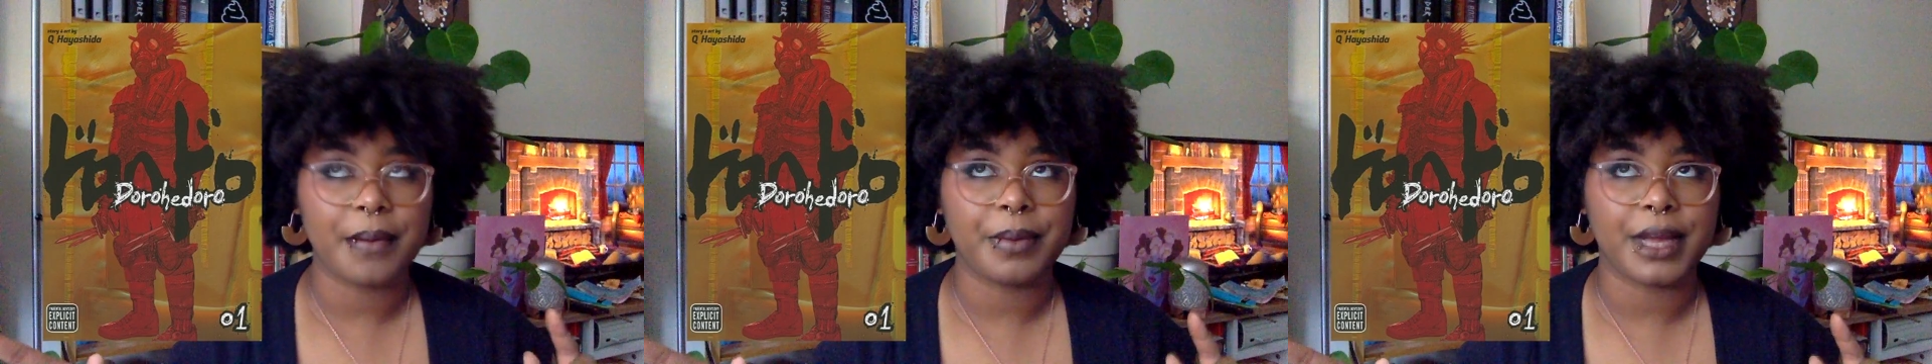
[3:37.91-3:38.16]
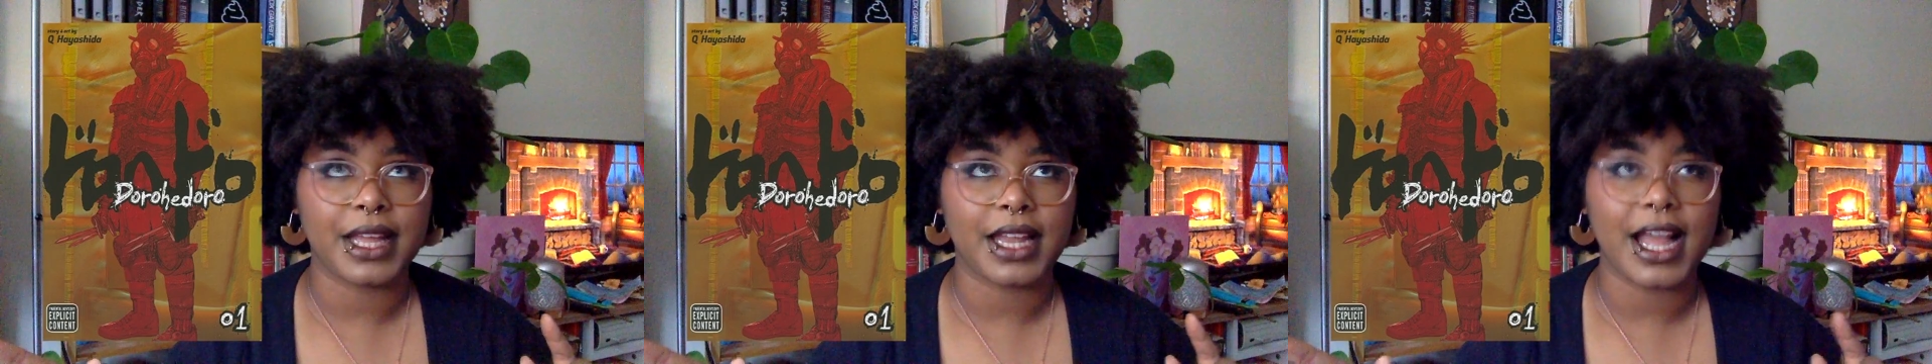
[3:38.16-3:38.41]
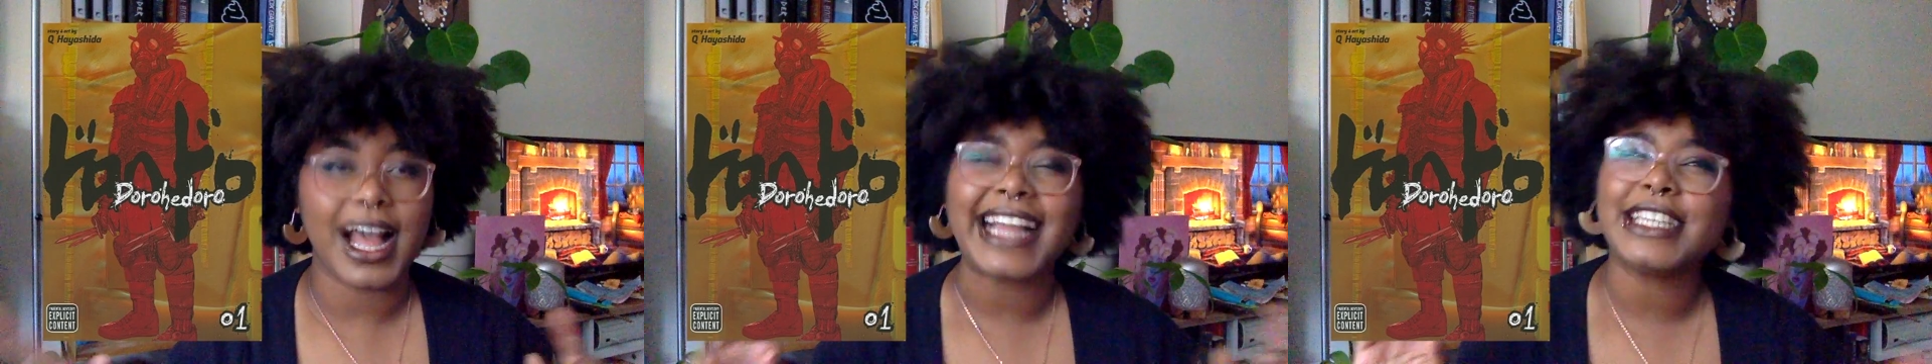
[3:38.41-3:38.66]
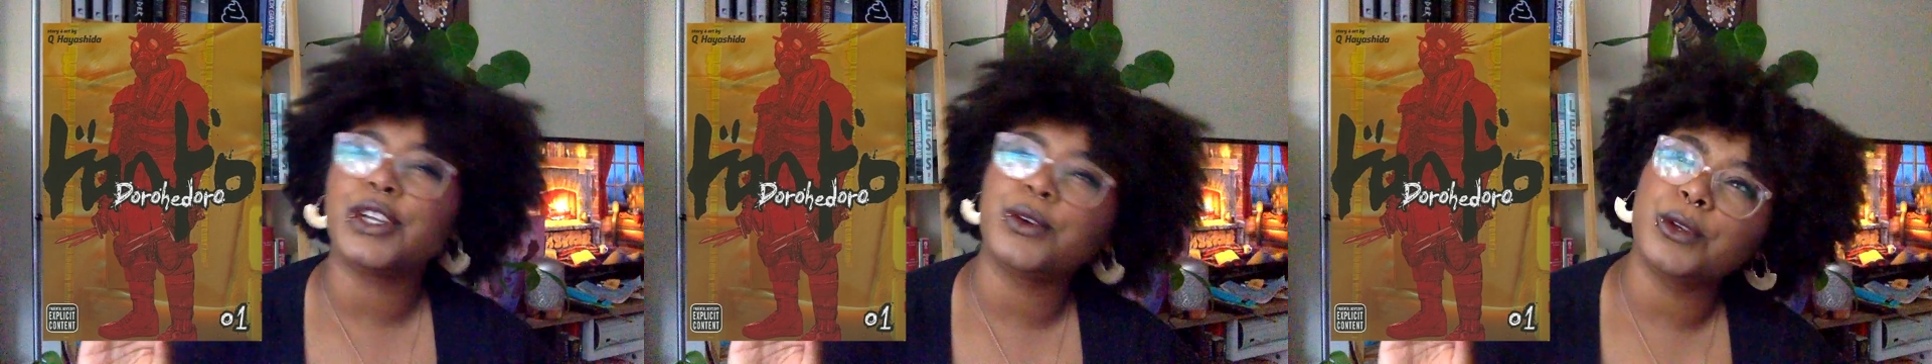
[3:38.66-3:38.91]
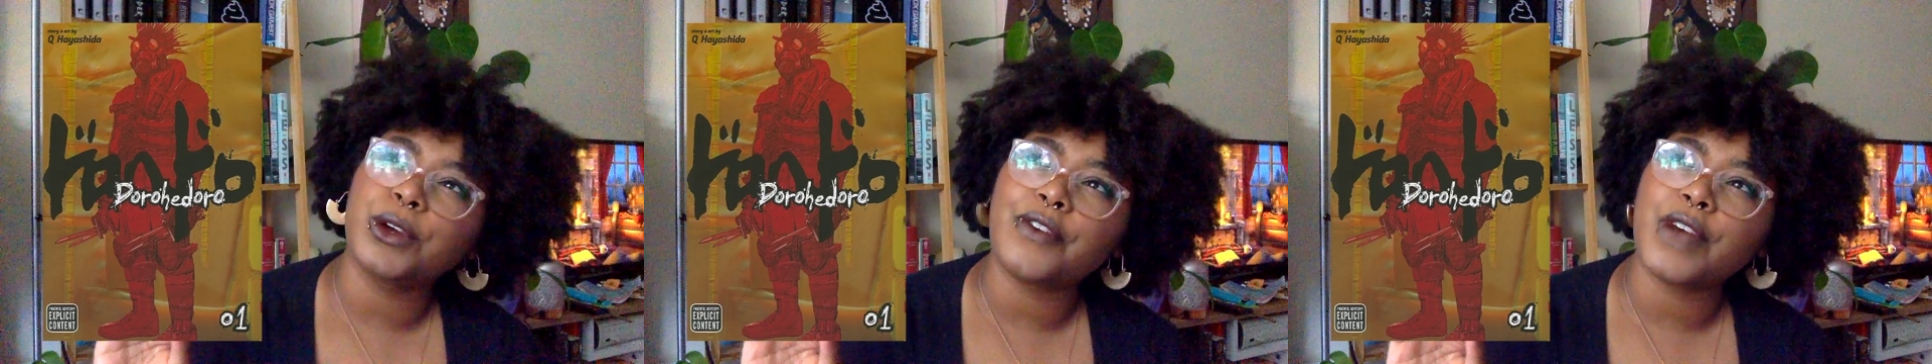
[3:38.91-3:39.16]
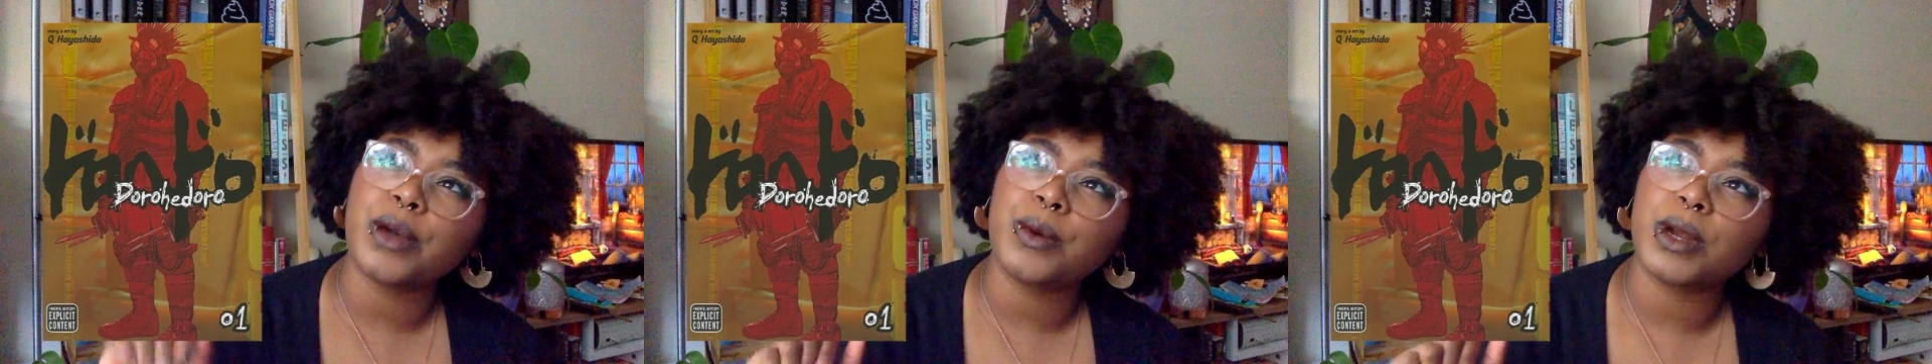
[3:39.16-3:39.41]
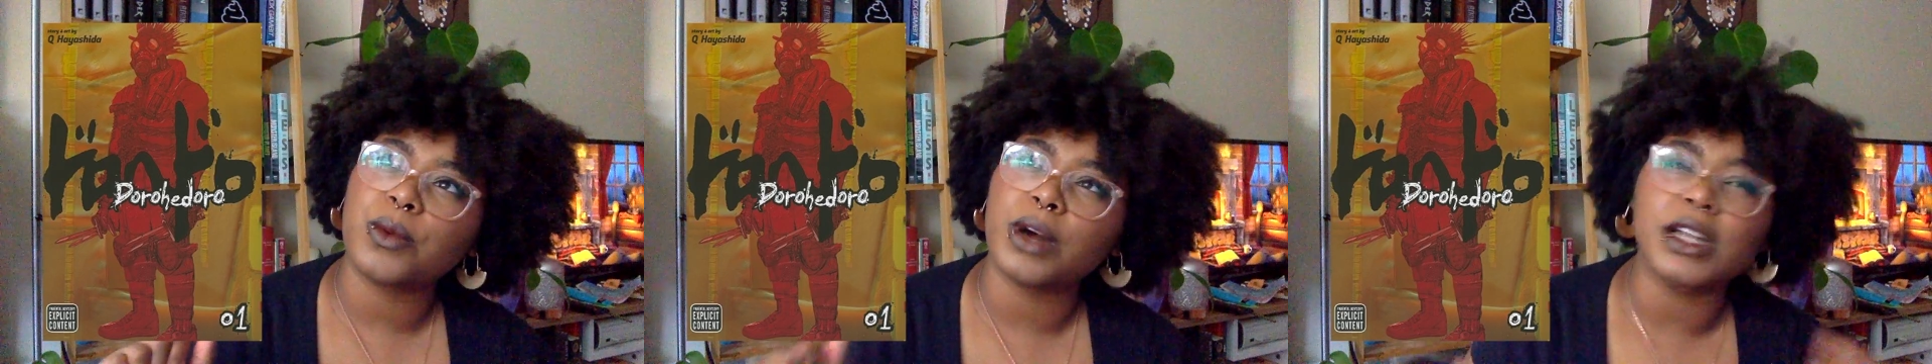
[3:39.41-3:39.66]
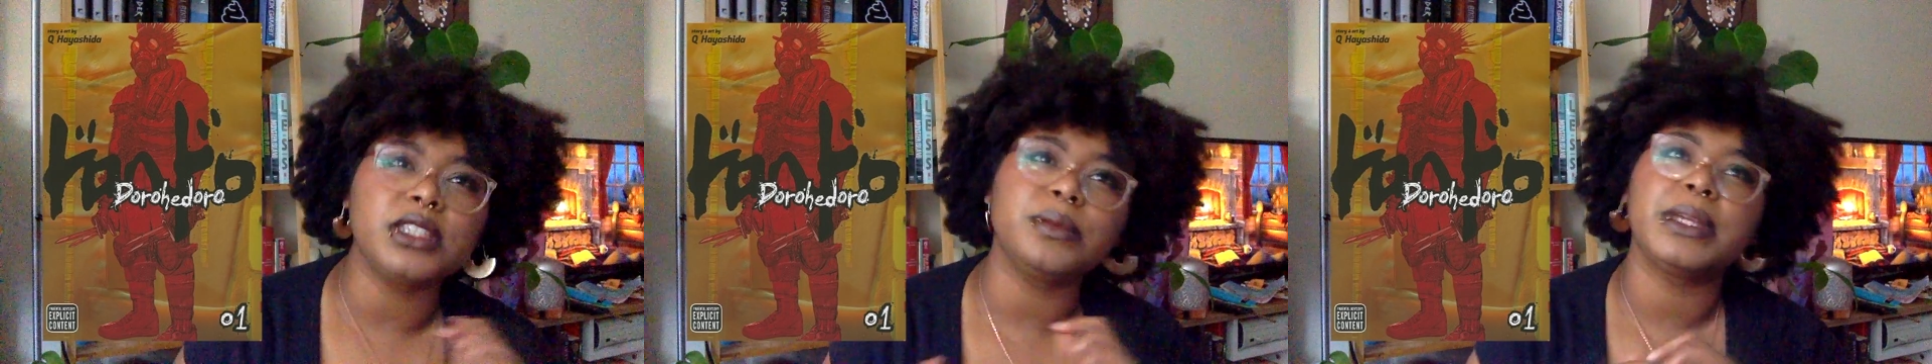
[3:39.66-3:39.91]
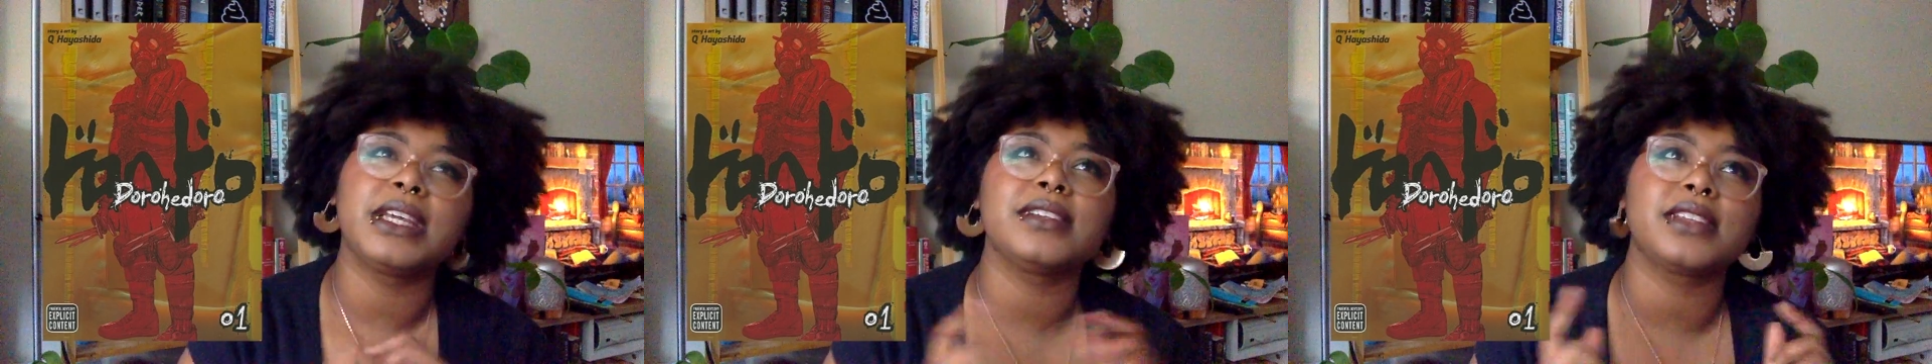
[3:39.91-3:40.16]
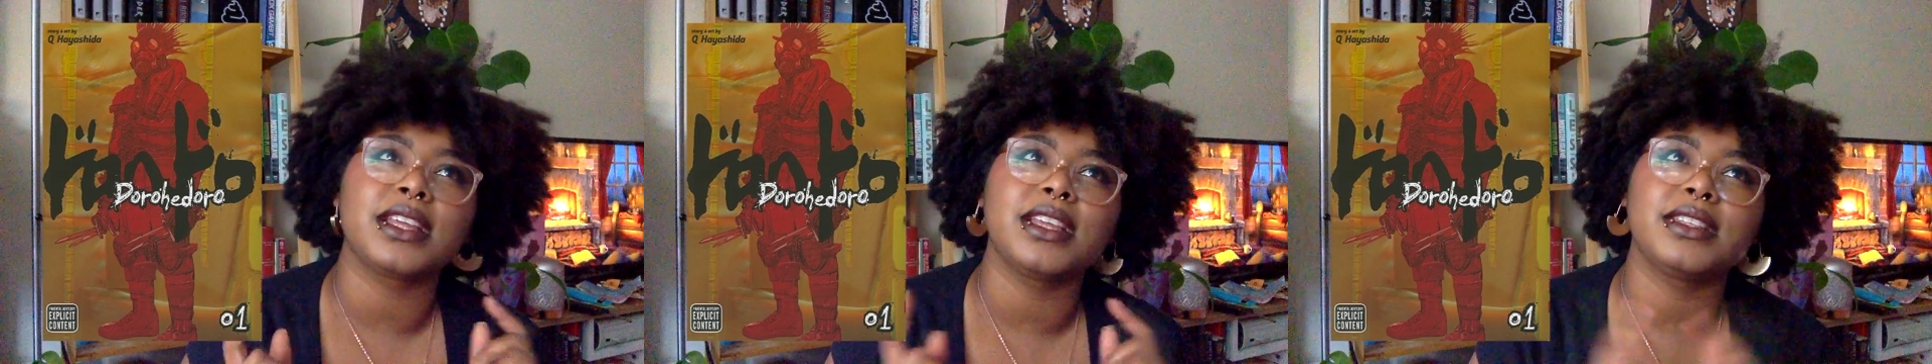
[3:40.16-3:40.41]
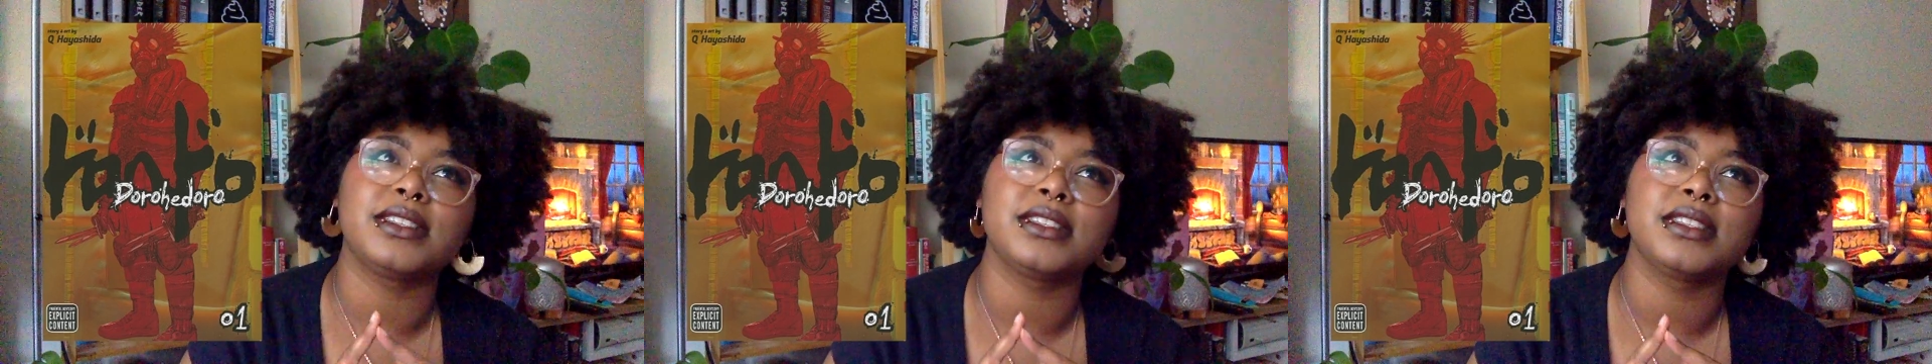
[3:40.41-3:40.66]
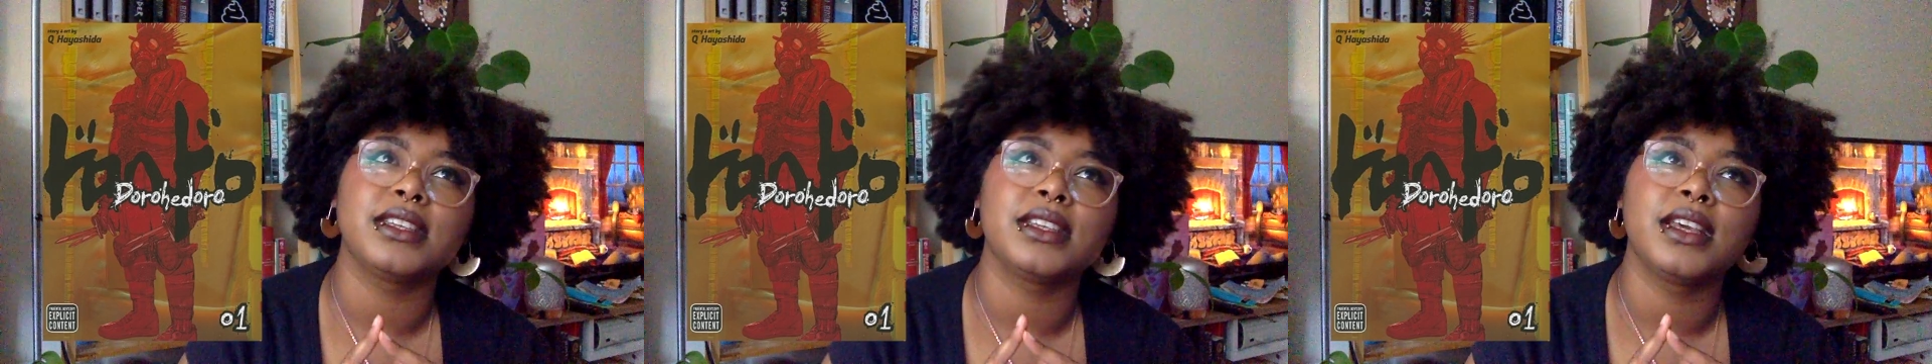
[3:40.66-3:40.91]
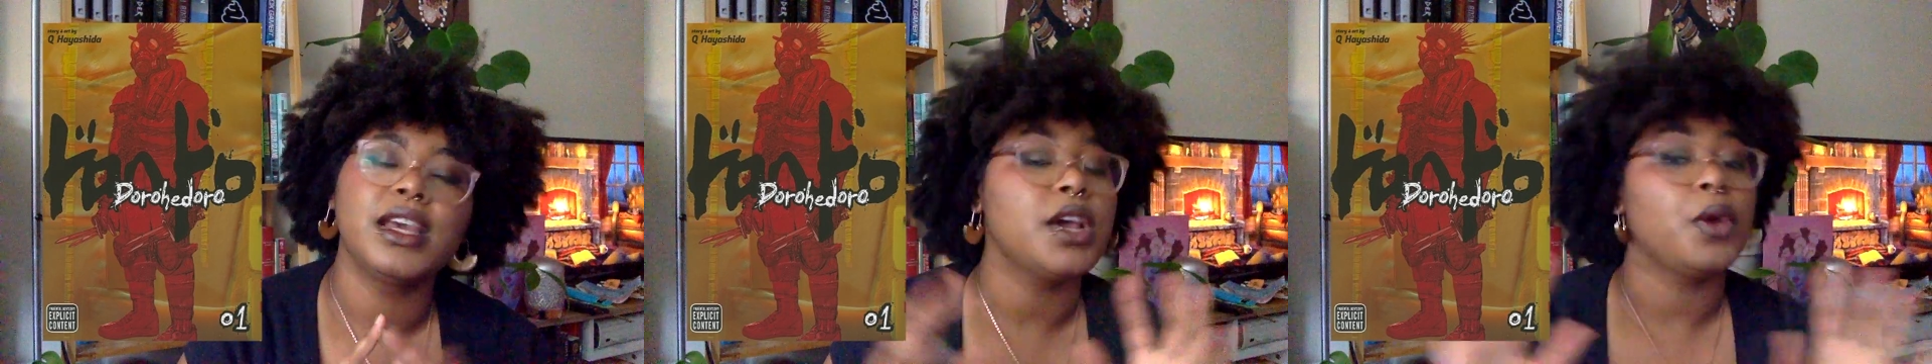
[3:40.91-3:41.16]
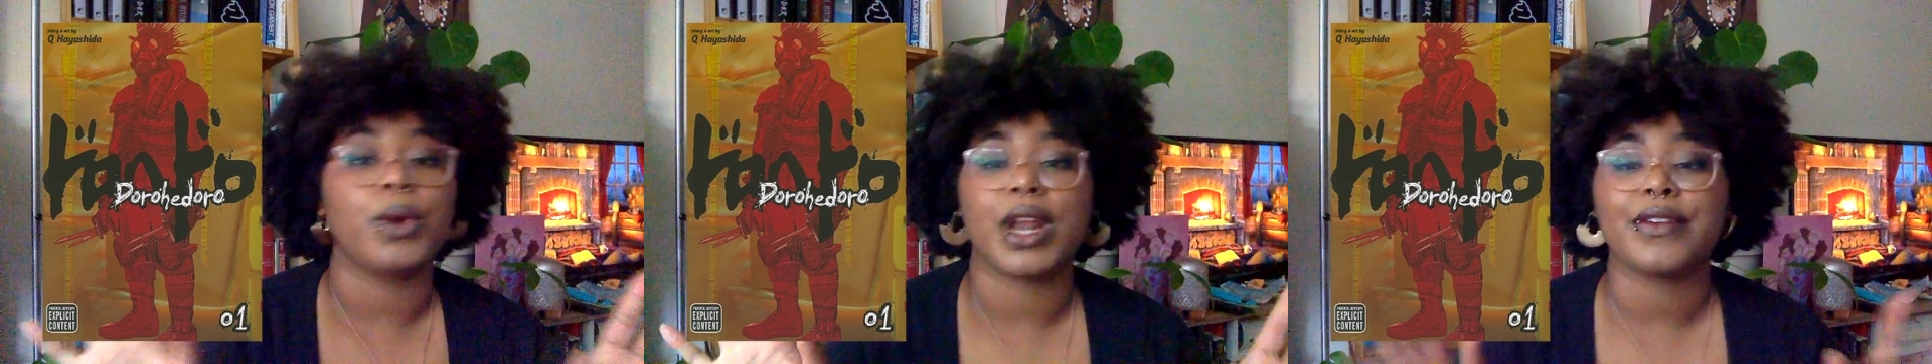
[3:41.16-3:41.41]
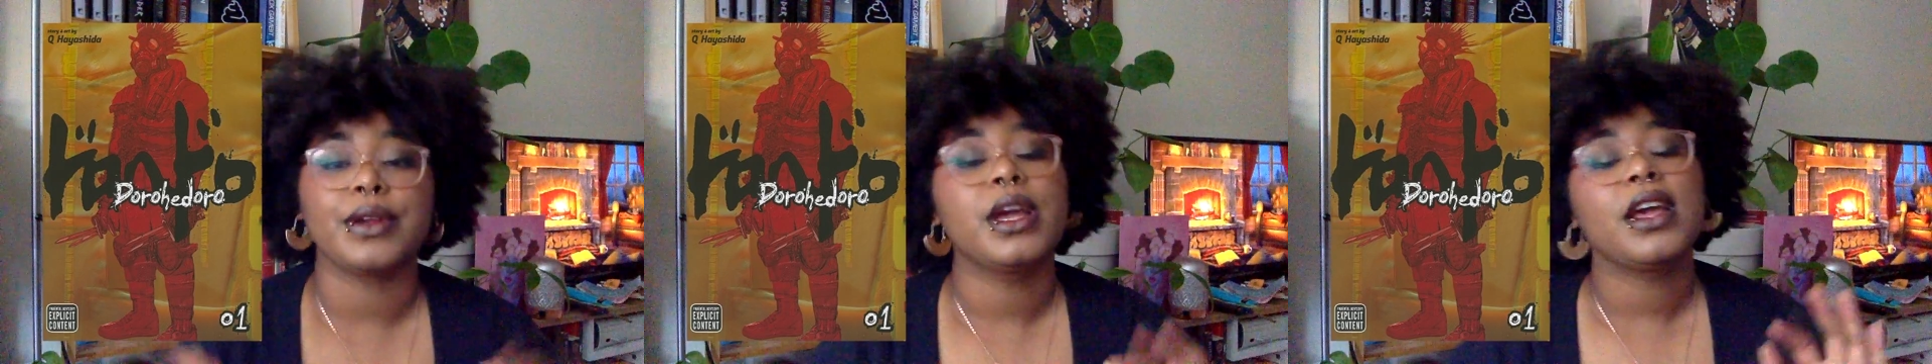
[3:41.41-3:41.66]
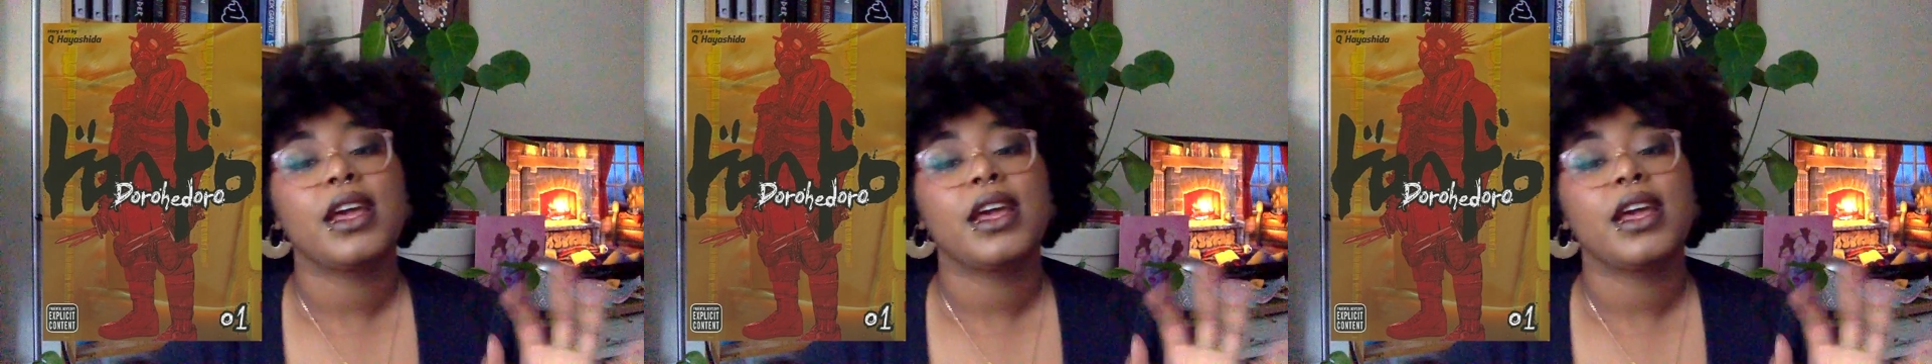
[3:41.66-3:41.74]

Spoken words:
but I don't know if I want to watch it because it's whatever.